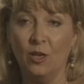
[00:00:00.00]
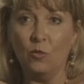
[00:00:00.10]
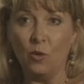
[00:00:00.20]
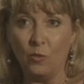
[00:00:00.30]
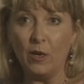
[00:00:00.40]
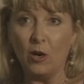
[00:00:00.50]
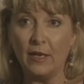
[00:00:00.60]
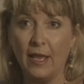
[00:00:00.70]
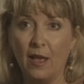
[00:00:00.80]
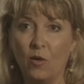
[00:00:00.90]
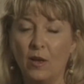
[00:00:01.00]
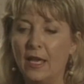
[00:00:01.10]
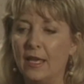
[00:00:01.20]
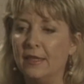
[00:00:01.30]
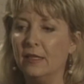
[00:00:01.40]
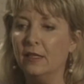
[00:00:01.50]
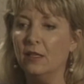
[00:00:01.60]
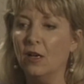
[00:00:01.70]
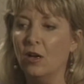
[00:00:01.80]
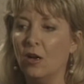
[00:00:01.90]
what we are now, that
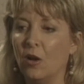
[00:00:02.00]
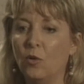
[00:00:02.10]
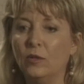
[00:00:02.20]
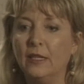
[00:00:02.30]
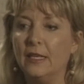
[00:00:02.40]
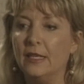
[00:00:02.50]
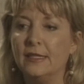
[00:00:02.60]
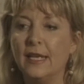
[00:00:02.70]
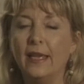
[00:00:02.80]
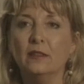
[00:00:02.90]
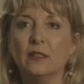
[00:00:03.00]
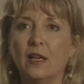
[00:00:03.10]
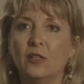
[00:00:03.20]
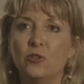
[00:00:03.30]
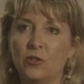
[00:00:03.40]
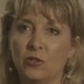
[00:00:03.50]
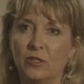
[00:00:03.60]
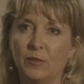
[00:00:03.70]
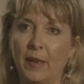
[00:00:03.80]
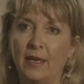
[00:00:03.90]
only entailed a 100-year
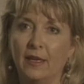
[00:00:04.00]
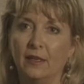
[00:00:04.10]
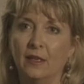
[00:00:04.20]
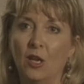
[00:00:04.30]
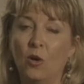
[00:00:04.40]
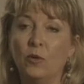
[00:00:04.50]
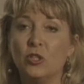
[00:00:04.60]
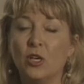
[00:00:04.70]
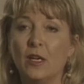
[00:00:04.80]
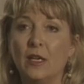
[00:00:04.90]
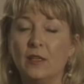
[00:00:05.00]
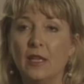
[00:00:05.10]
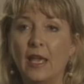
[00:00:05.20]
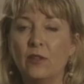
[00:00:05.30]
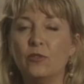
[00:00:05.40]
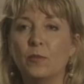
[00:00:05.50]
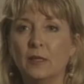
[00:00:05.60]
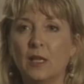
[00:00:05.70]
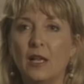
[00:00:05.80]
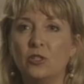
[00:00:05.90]
span, which in
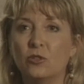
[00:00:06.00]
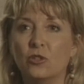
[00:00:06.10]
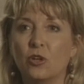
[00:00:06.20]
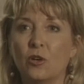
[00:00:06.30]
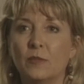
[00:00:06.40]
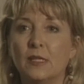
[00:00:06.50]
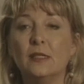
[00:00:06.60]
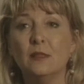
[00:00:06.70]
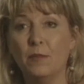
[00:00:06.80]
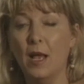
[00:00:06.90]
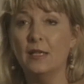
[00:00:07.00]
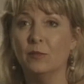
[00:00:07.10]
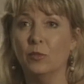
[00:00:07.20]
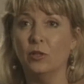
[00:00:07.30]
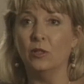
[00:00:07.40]
anthropological terms is impossible.